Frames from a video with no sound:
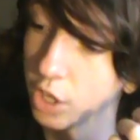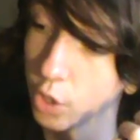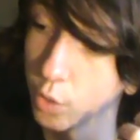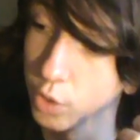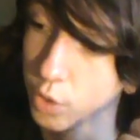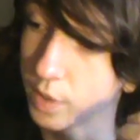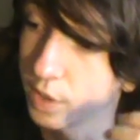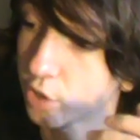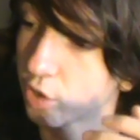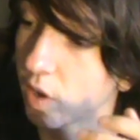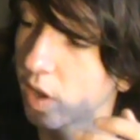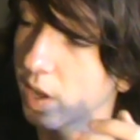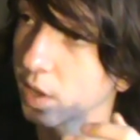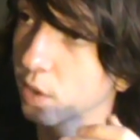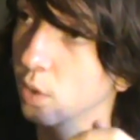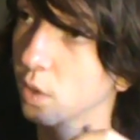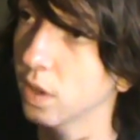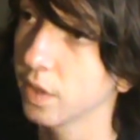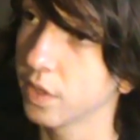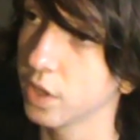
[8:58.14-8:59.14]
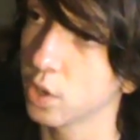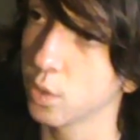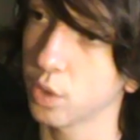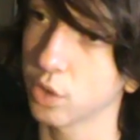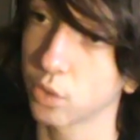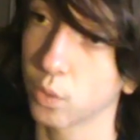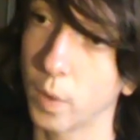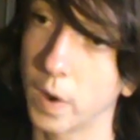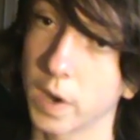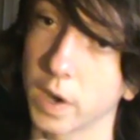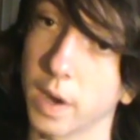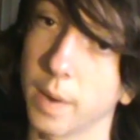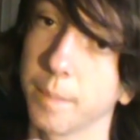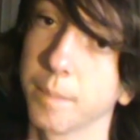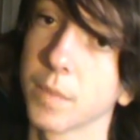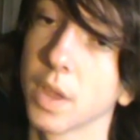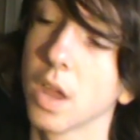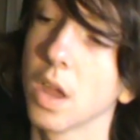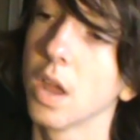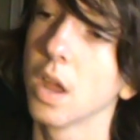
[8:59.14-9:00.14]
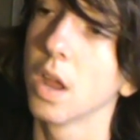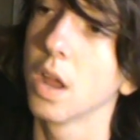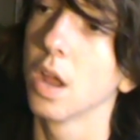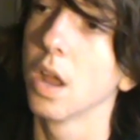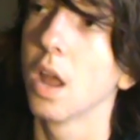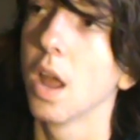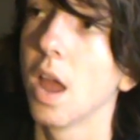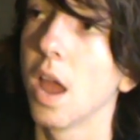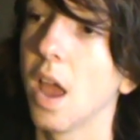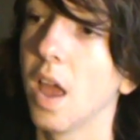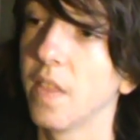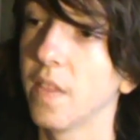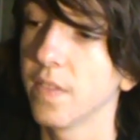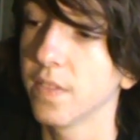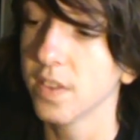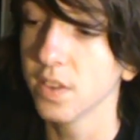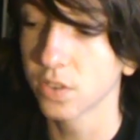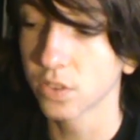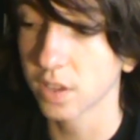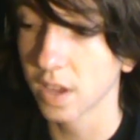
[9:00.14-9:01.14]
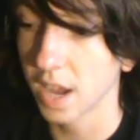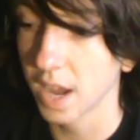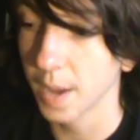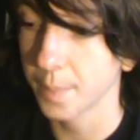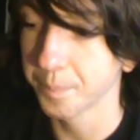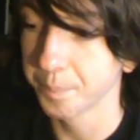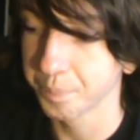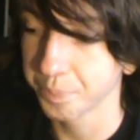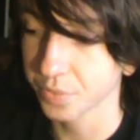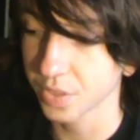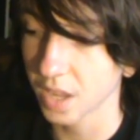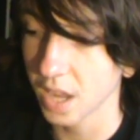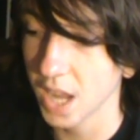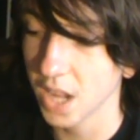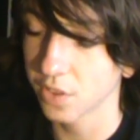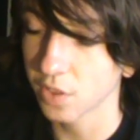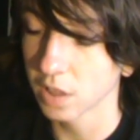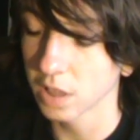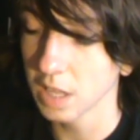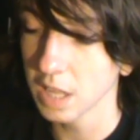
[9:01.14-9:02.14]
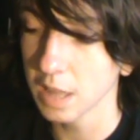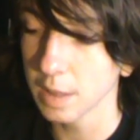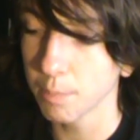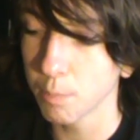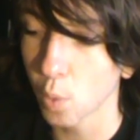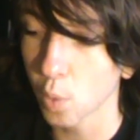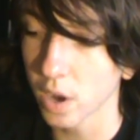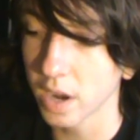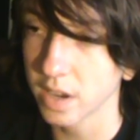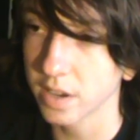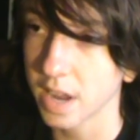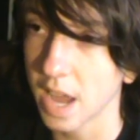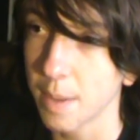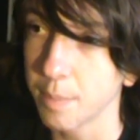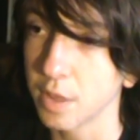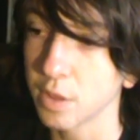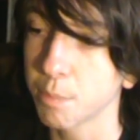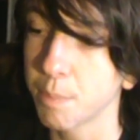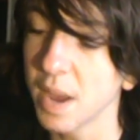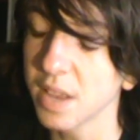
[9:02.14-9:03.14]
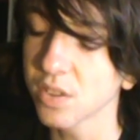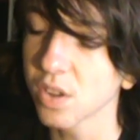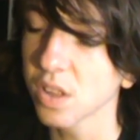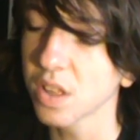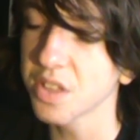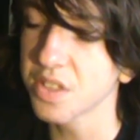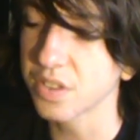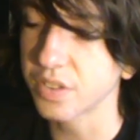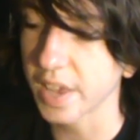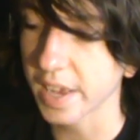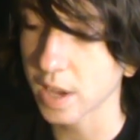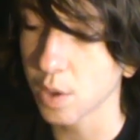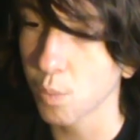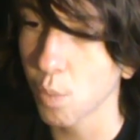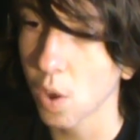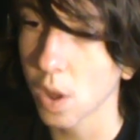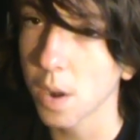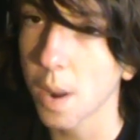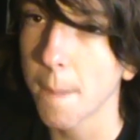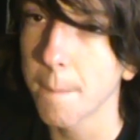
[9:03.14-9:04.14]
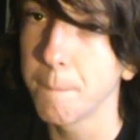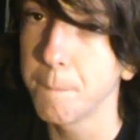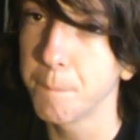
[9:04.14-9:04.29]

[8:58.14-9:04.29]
you, you hit triangle, and then you hit square again. And in this game, it's a little more in-depth. It's basically the second one,